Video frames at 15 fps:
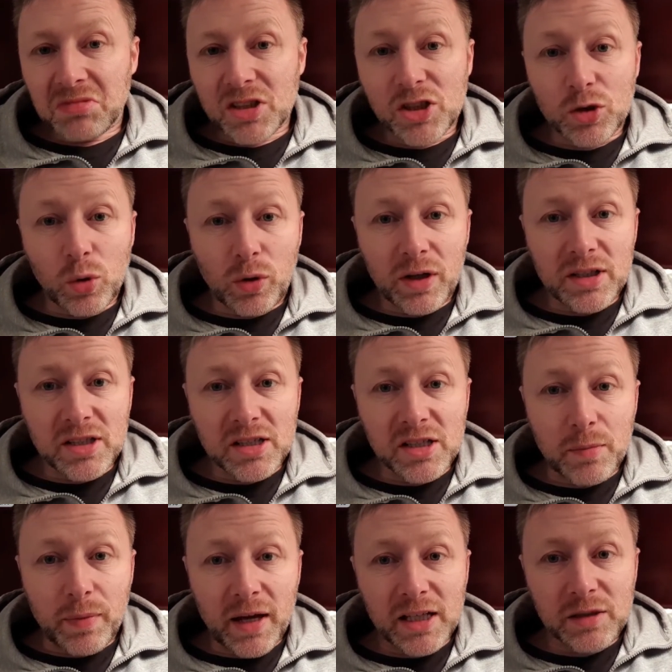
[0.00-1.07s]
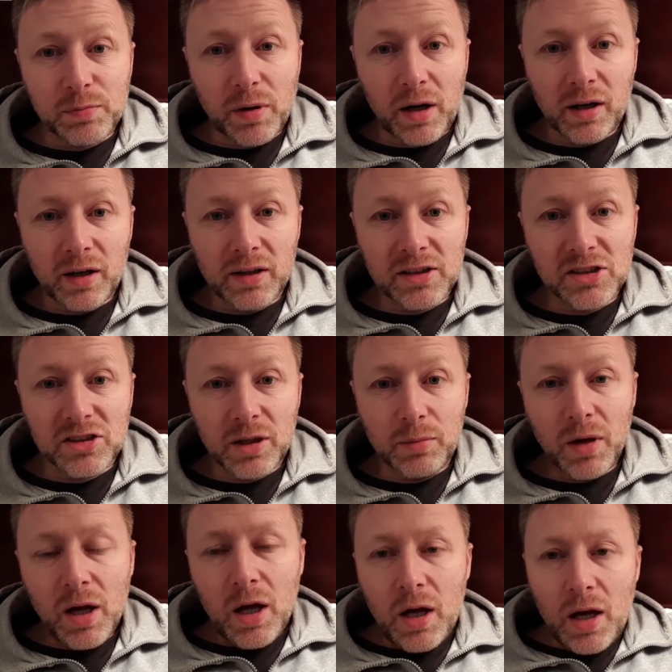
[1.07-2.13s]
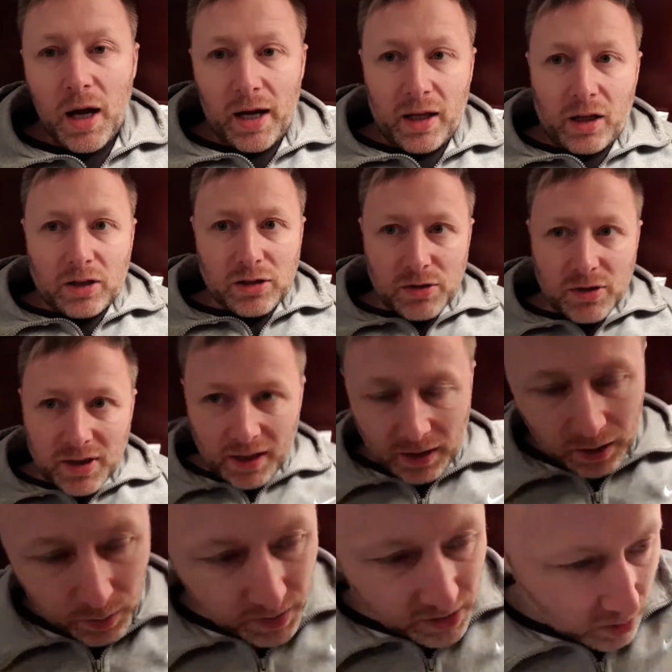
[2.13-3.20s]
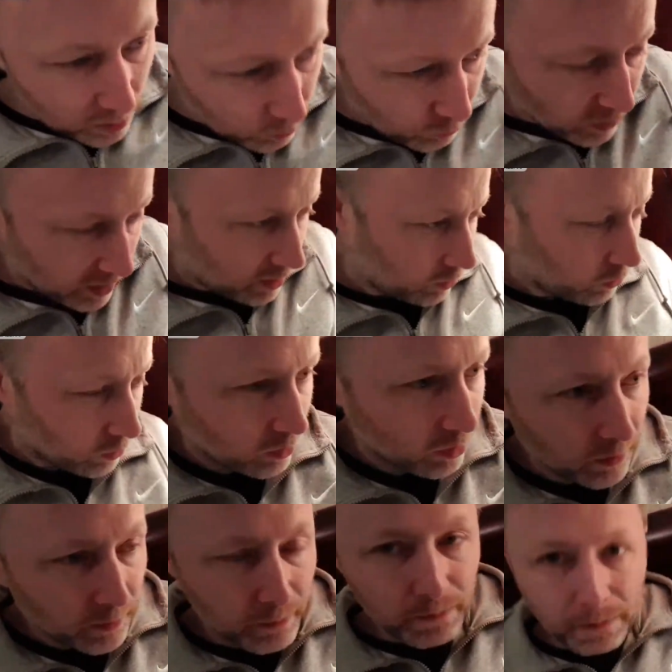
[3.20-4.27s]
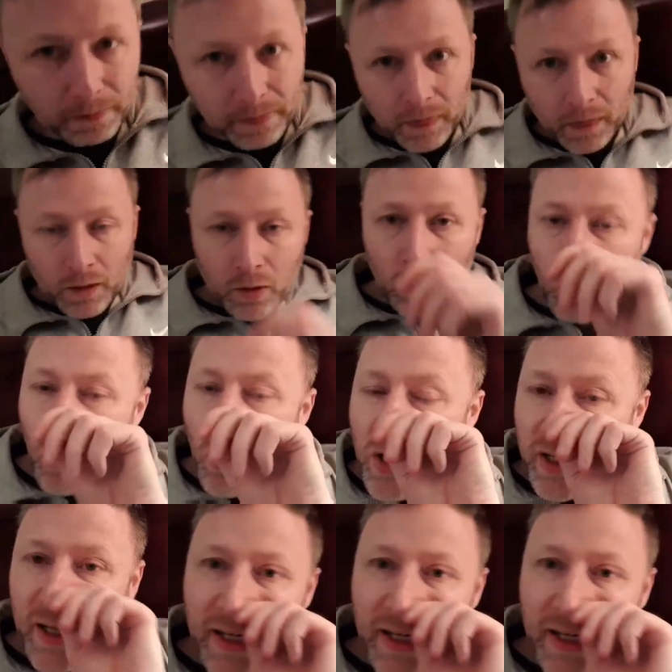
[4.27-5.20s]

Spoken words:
Stories is the best part of the stream. Because I was thinking to myself, right, look, what